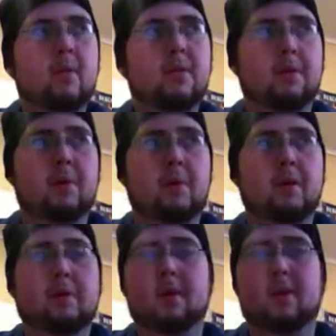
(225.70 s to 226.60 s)
So he
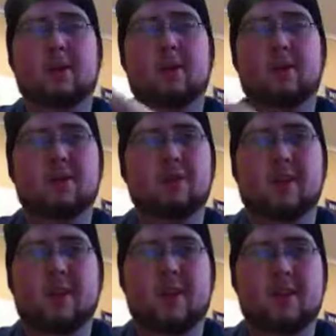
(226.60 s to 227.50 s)
ended up getting like
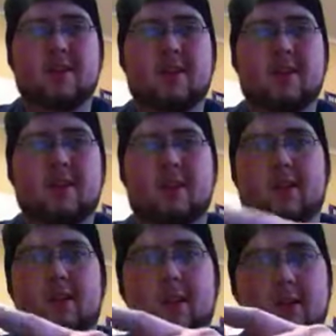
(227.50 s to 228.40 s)
Urges,
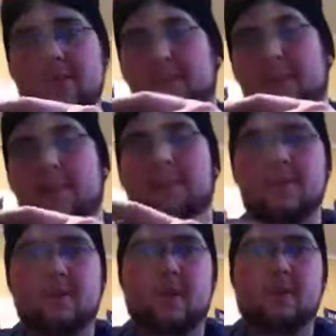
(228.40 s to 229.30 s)
and he also picked up
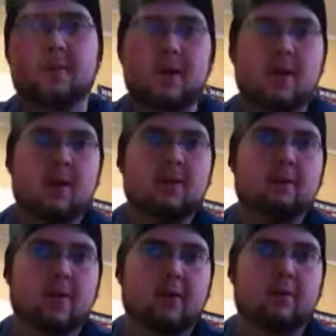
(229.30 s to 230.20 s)
this game,
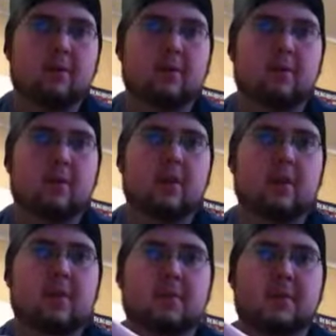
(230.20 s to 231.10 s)
Valkyrie
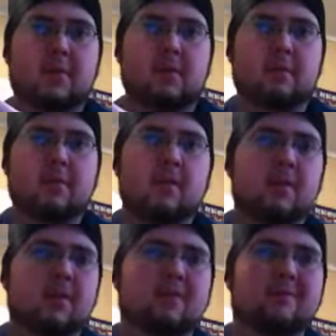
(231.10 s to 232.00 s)
Profile, and he picked up,
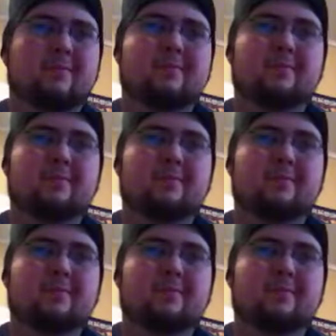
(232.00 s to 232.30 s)
what